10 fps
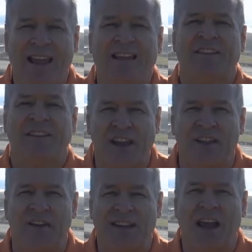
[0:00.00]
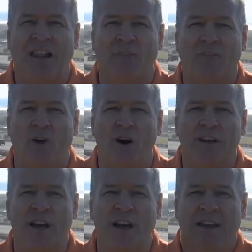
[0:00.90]
in Southern
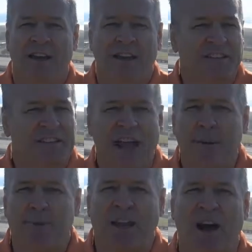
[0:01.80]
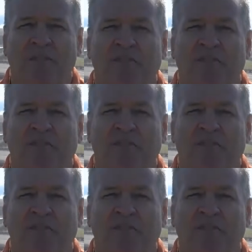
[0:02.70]
California. This topic comes